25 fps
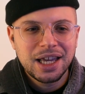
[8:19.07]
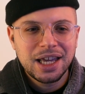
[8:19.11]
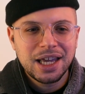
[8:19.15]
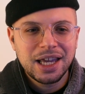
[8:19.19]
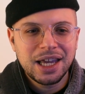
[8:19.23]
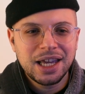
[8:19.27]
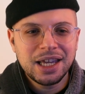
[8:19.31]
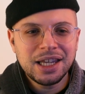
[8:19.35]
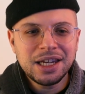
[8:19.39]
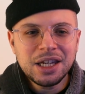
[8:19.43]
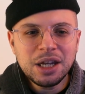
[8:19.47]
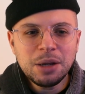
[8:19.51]

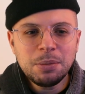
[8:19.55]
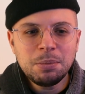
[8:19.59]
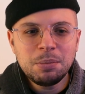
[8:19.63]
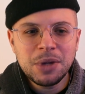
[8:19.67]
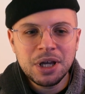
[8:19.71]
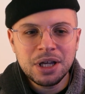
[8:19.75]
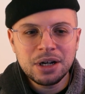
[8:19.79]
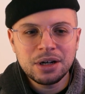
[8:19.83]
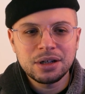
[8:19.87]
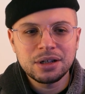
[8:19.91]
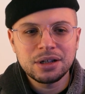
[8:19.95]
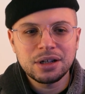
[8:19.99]
in the
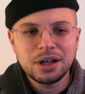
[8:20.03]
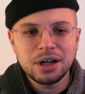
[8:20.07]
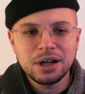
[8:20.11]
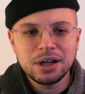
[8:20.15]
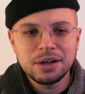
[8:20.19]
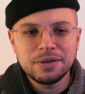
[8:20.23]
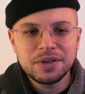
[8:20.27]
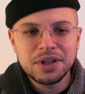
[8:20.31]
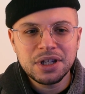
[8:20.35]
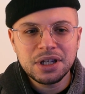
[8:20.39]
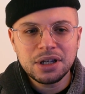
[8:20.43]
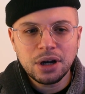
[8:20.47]
middle
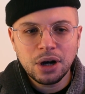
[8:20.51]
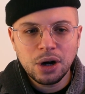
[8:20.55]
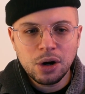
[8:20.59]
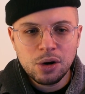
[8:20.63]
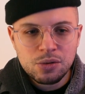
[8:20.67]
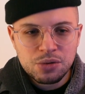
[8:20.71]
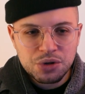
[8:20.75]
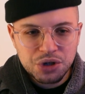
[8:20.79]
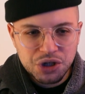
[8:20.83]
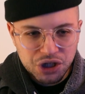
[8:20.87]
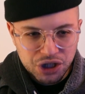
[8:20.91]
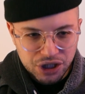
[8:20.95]
of the
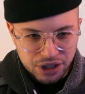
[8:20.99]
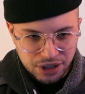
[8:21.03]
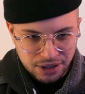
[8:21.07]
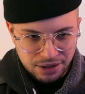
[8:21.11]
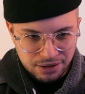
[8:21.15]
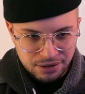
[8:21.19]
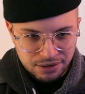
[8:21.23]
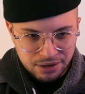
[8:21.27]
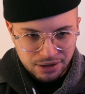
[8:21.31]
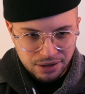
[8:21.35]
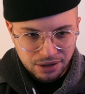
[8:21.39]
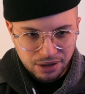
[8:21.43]

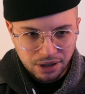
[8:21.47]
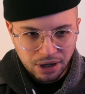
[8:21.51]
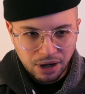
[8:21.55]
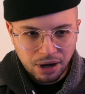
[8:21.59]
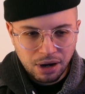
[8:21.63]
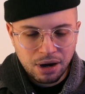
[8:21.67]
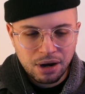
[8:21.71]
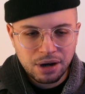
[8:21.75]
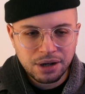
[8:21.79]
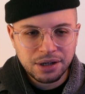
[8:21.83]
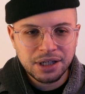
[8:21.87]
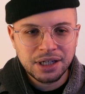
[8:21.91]
ocean
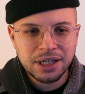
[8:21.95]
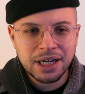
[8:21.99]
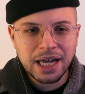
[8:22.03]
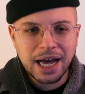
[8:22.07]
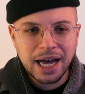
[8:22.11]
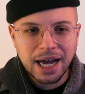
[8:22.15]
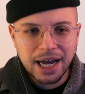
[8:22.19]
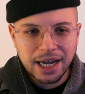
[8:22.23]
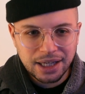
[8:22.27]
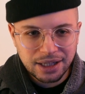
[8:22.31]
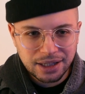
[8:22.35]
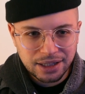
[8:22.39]
on an
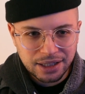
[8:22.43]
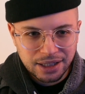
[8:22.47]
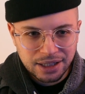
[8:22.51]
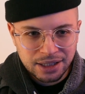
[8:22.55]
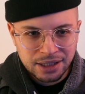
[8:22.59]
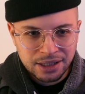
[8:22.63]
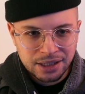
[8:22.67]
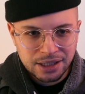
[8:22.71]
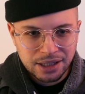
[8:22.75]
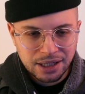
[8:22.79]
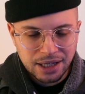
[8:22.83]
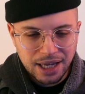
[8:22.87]

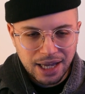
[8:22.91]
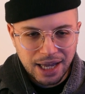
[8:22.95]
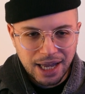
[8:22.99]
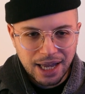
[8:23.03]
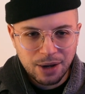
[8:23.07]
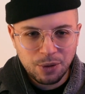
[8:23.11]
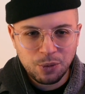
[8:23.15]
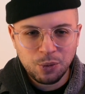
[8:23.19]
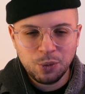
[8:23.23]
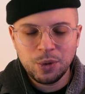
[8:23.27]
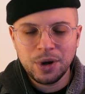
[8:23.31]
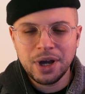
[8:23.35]
island
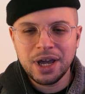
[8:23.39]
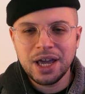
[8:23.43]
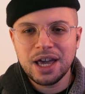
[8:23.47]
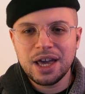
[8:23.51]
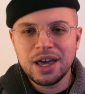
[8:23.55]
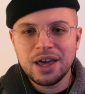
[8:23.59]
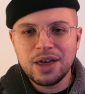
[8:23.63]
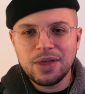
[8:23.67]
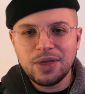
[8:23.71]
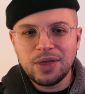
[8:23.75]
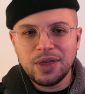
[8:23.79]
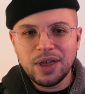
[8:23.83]

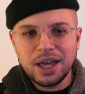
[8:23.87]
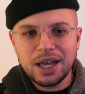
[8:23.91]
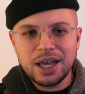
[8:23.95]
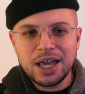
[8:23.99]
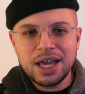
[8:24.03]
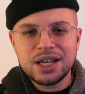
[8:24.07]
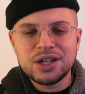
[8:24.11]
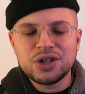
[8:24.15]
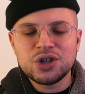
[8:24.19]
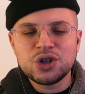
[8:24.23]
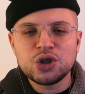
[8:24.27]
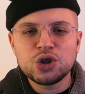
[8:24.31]
with
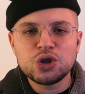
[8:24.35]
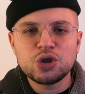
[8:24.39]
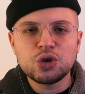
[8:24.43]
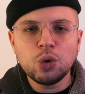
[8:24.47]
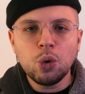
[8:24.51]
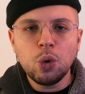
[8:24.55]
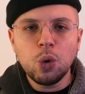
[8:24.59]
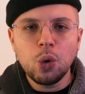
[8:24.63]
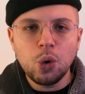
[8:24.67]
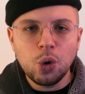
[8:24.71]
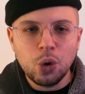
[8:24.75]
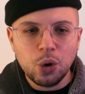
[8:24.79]
a
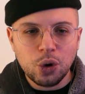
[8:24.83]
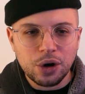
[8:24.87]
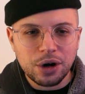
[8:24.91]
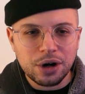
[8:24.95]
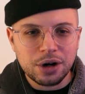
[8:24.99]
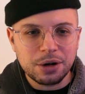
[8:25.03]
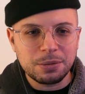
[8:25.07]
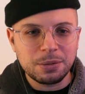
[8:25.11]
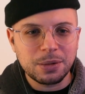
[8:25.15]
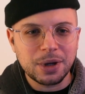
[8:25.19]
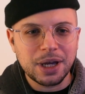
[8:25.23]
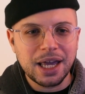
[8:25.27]

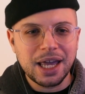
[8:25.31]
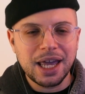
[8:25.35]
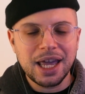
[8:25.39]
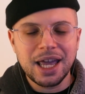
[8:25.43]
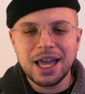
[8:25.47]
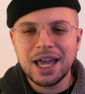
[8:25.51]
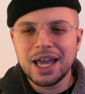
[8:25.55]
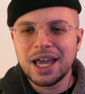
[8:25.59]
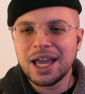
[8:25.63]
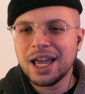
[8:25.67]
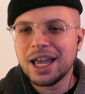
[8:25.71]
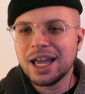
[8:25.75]
storm
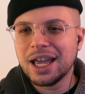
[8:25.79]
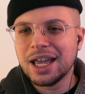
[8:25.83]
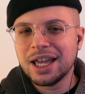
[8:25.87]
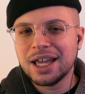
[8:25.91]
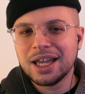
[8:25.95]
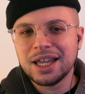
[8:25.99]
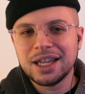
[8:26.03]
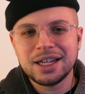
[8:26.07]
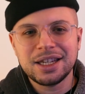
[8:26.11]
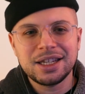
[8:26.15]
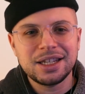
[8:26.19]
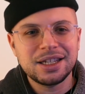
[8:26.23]

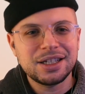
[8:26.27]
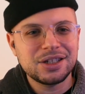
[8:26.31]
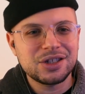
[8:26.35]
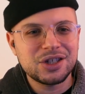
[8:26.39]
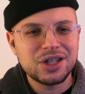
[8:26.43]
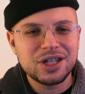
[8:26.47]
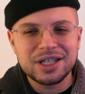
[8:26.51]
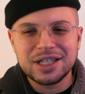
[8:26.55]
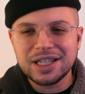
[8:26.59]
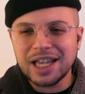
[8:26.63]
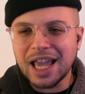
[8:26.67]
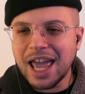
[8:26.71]
and
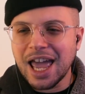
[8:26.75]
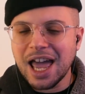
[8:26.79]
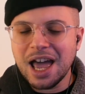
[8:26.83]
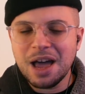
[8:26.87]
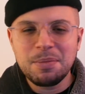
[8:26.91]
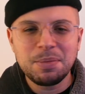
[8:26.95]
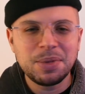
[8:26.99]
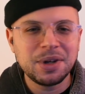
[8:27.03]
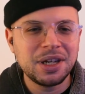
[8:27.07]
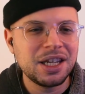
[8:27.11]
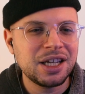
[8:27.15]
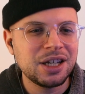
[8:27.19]
just
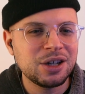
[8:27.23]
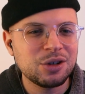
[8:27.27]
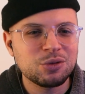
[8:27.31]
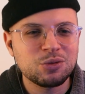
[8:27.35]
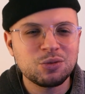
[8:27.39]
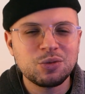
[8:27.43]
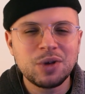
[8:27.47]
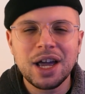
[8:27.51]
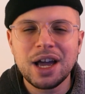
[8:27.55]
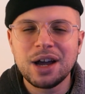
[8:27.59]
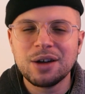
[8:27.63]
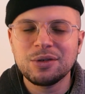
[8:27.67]
happening
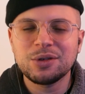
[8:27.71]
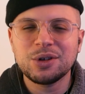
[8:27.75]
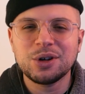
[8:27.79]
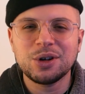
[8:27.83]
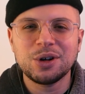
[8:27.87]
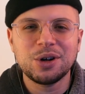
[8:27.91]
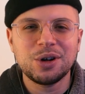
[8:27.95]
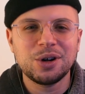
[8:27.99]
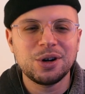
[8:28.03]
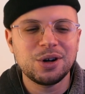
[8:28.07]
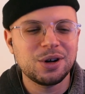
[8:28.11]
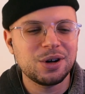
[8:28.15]
around
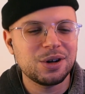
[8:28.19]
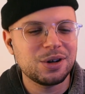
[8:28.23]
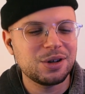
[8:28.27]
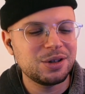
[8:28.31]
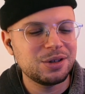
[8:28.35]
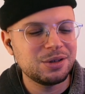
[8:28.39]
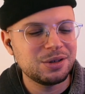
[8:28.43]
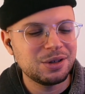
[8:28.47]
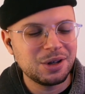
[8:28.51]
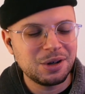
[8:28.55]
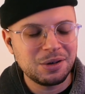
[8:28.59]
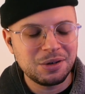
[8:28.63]
her,
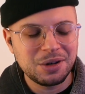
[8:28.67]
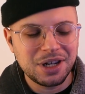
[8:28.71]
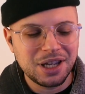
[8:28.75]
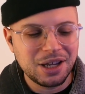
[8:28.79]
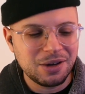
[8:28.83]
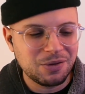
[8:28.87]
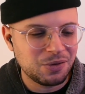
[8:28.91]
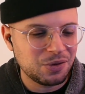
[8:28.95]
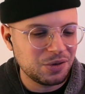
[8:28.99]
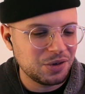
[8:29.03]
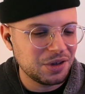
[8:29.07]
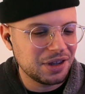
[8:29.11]
you know, and
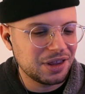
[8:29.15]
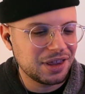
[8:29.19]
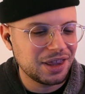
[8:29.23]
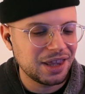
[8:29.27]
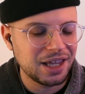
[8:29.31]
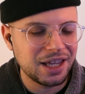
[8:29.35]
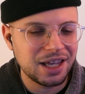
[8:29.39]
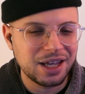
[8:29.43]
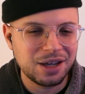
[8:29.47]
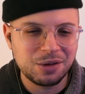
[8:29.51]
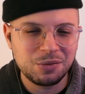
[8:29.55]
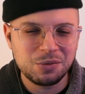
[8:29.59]

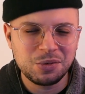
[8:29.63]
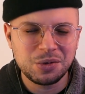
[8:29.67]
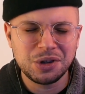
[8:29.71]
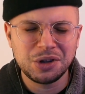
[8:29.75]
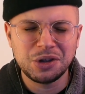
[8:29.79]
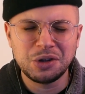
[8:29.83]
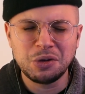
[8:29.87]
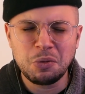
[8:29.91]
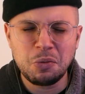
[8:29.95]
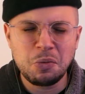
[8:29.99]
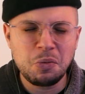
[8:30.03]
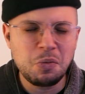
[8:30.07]
everything
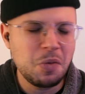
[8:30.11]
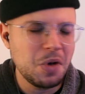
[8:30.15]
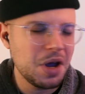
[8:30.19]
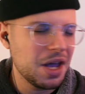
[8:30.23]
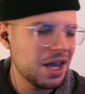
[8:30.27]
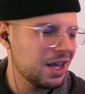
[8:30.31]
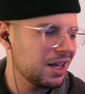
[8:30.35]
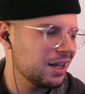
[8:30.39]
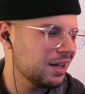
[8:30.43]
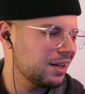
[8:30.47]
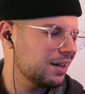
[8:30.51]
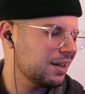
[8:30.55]
with the
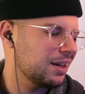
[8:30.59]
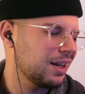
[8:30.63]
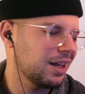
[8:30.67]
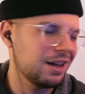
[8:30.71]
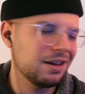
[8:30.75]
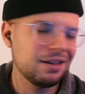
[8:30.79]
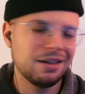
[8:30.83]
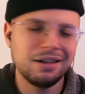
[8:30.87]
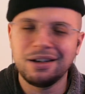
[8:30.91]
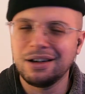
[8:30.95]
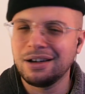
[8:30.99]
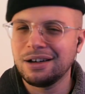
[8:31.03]
wind
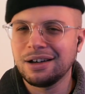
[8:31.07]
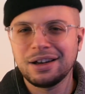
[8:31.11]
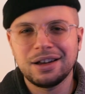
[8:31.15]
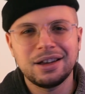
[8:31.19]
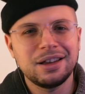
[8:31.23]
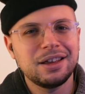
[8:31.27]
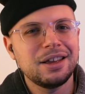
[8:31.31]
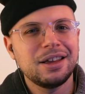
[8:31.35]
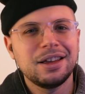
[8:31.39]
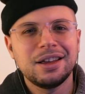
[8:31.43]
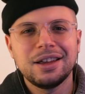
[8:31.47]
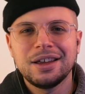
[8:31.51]
and
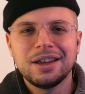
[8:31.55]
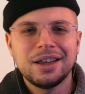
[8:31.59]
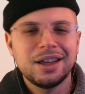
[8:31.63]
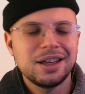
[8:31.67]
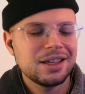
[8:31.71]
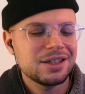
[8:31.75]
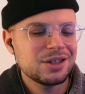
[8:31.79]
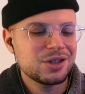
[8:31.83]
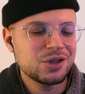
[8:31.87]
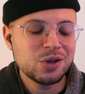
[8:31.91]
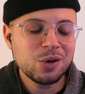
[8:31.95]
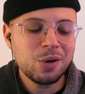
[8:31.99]
oh,
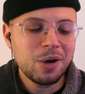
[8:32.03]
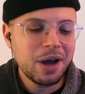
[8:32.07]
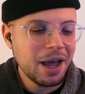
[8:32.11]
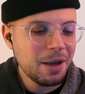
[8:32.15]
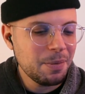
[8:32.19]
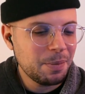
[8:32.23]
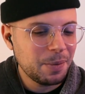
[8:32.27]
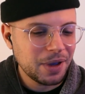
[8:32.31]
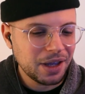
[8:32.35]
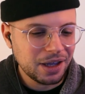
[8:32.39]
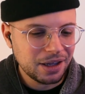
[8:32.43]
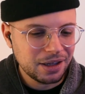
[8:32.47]
so
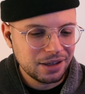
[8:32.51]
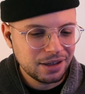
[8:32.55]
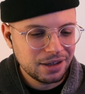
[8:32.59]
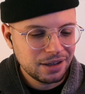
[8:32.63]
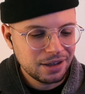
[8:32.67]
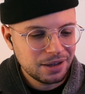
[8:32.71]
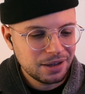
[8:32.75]
epic.